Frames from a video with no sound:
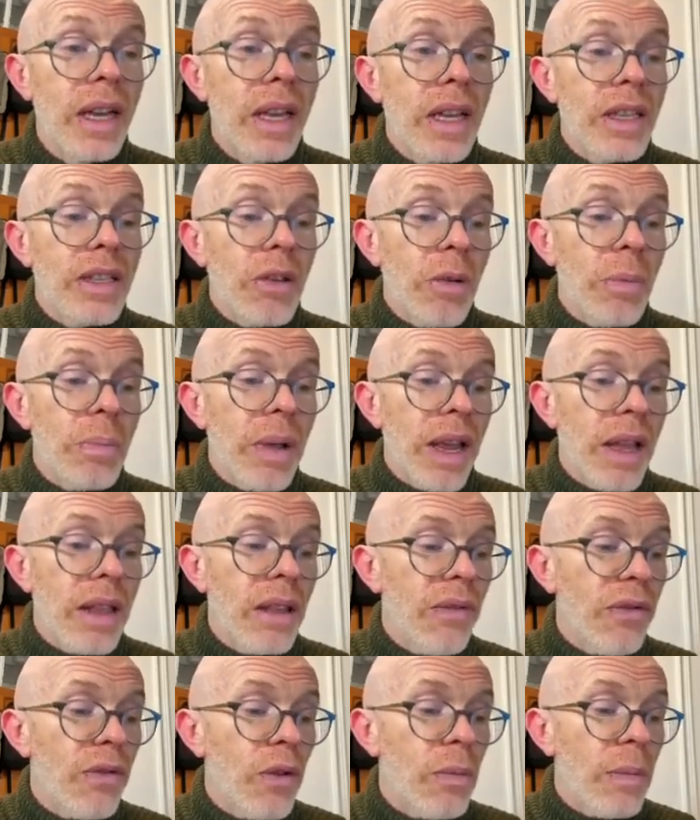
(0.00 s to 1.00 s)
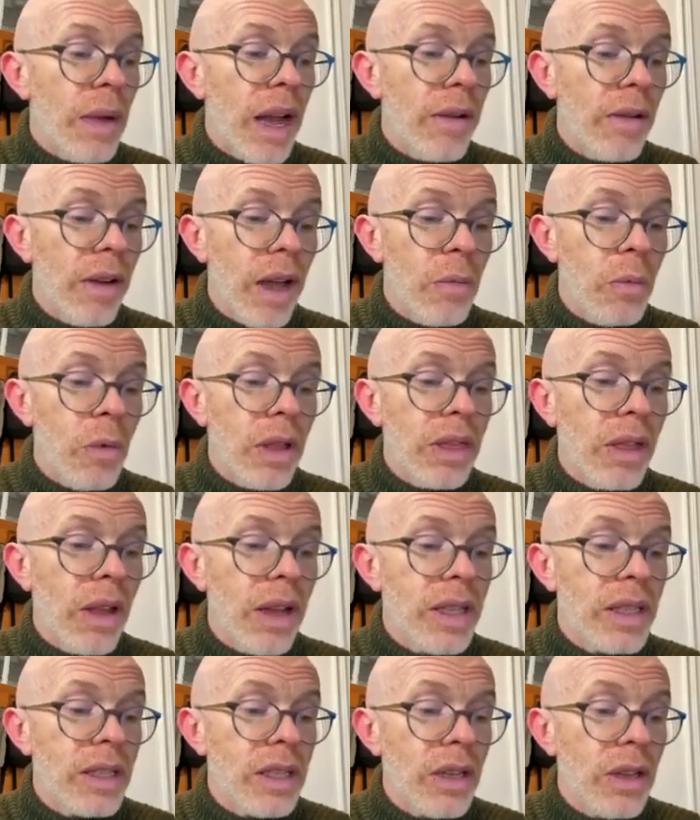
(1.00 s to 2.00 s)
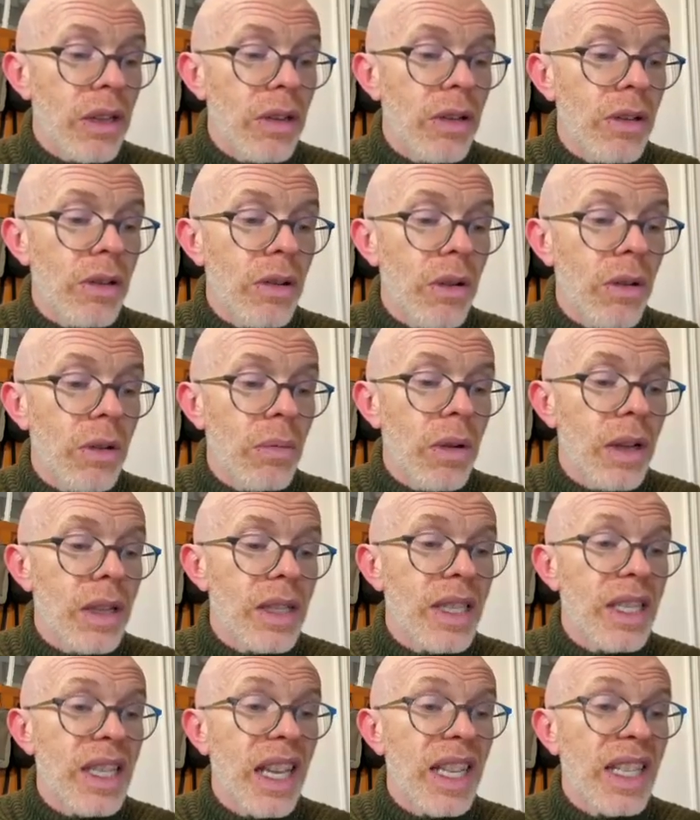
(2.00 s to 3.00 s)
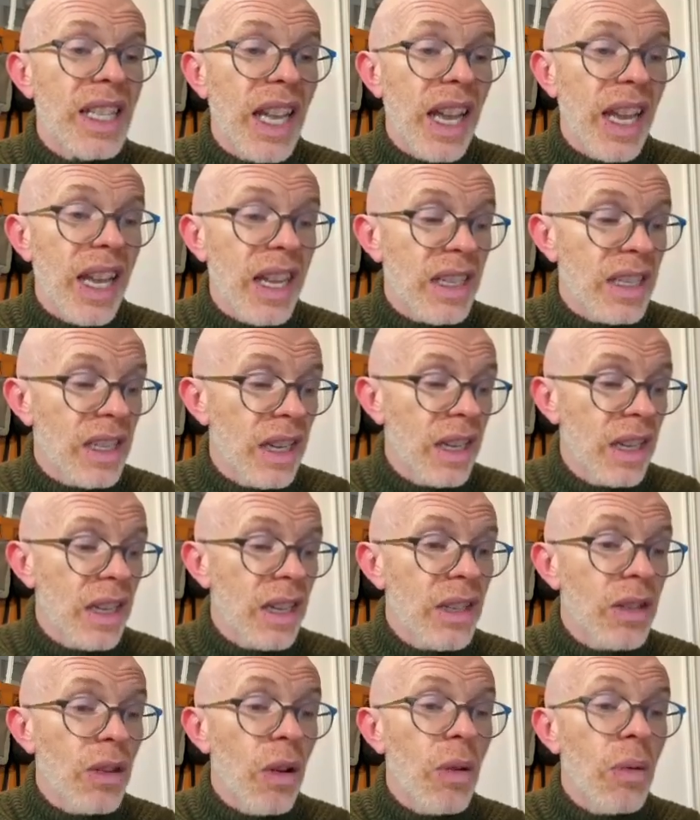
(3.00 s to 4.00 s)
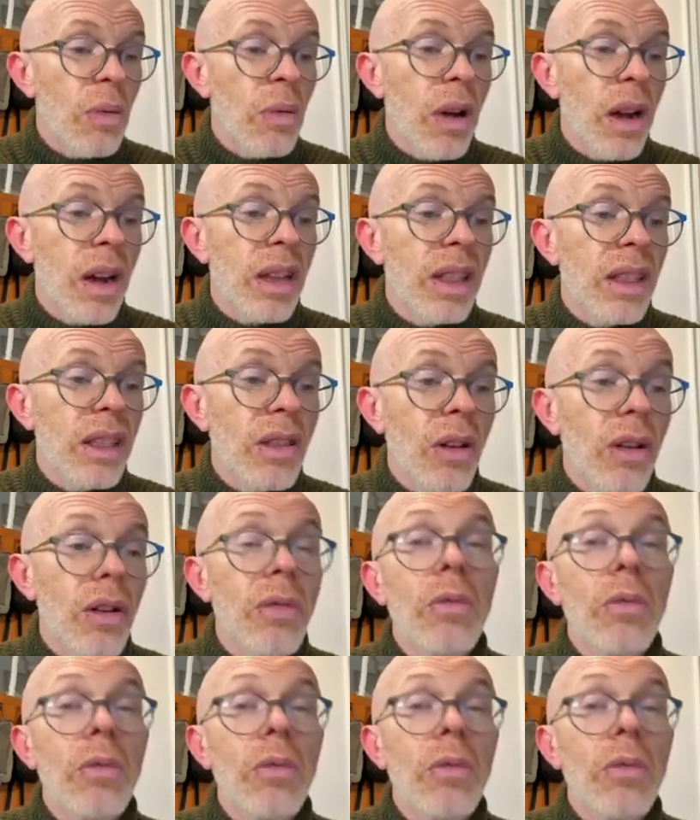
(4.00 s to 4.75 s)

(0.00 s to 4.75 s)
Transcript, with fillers: so it'd be in the format of like 192.168.1.